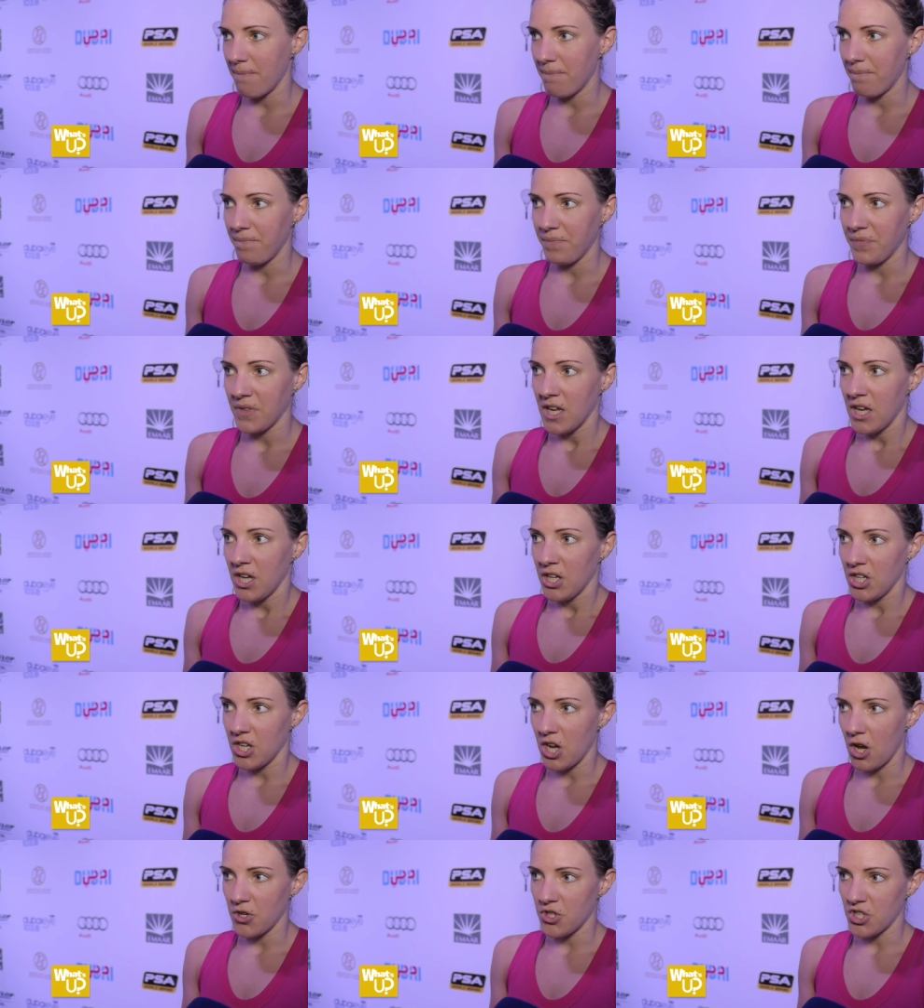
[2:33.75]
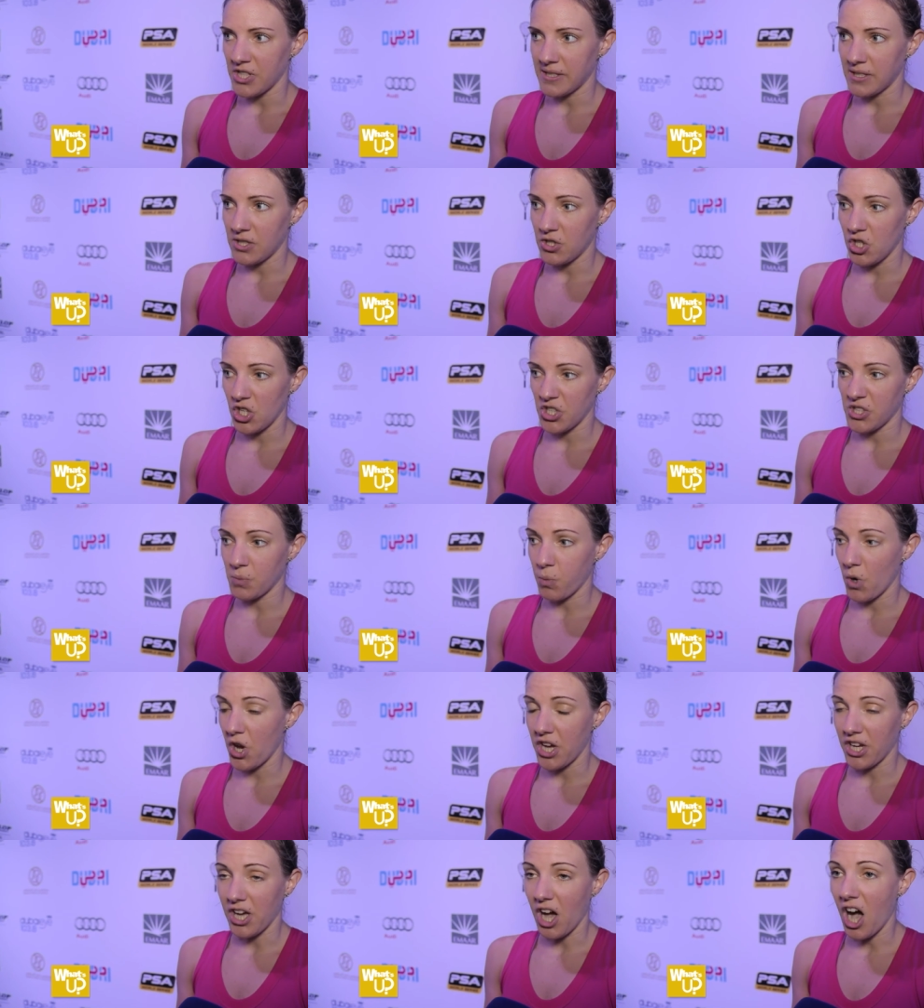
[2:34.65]
um, you know, just, just
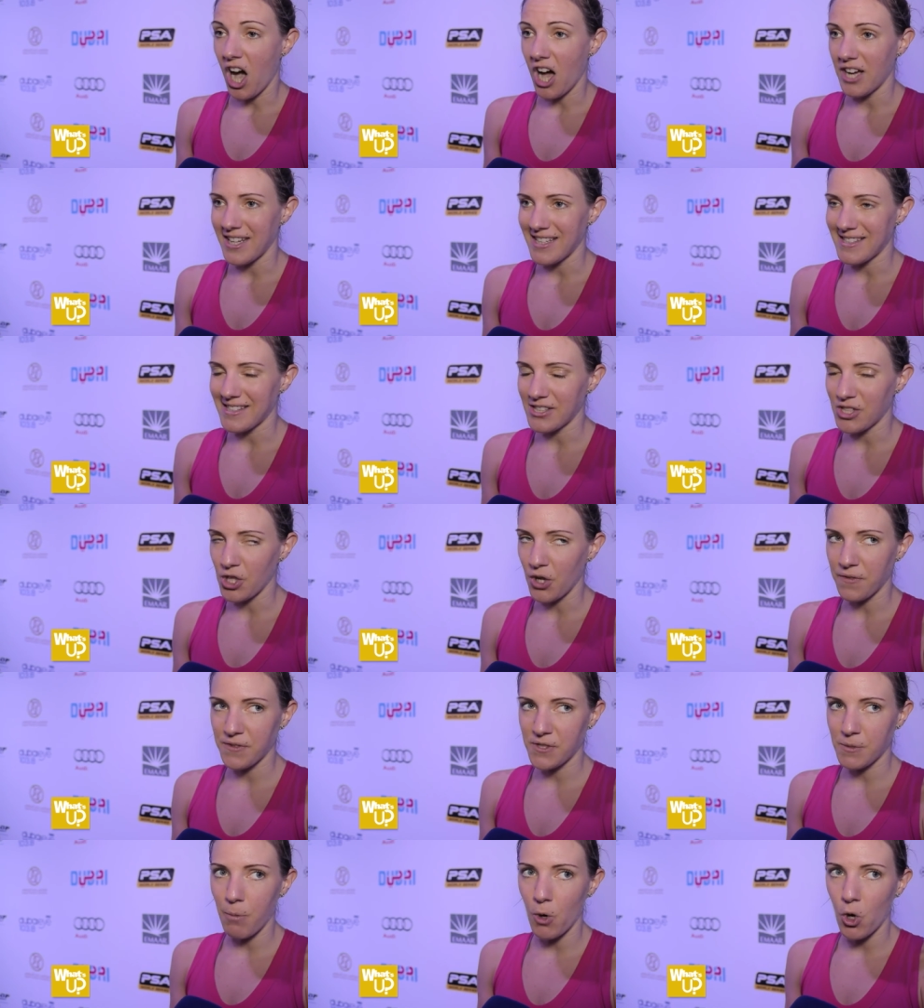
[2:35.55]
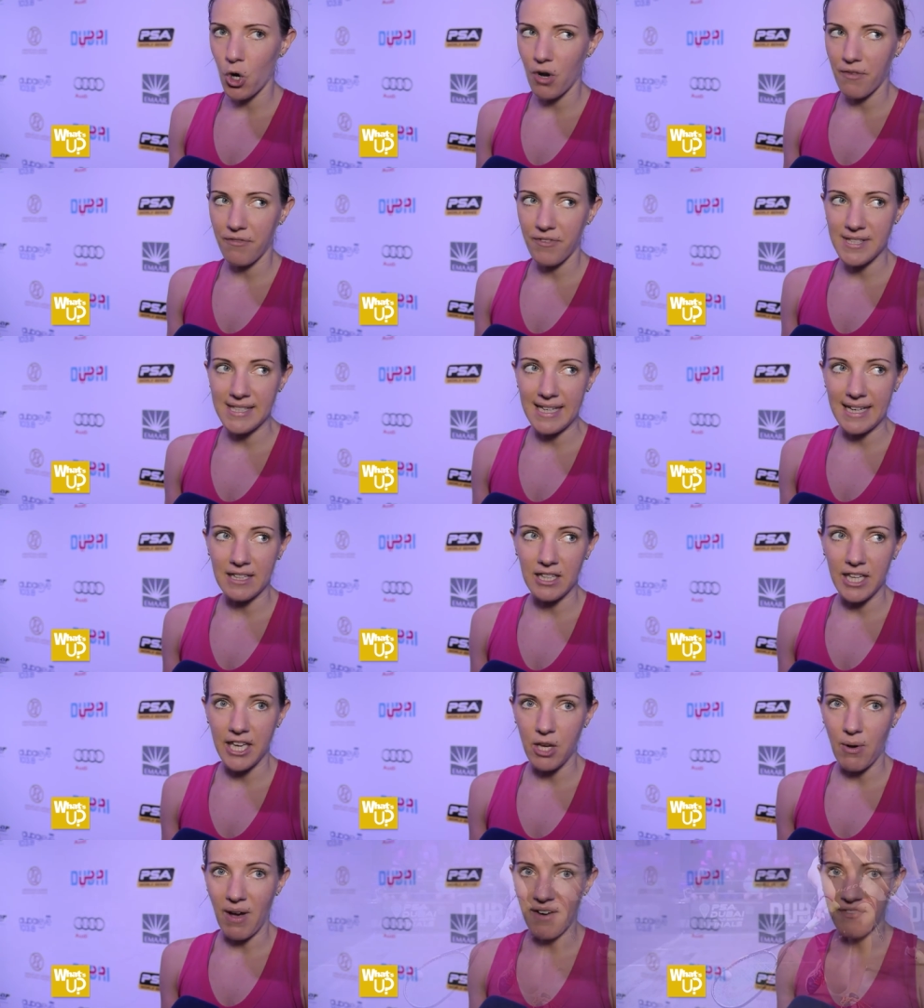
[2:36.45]
work hard. It's a tough sport. Physically, you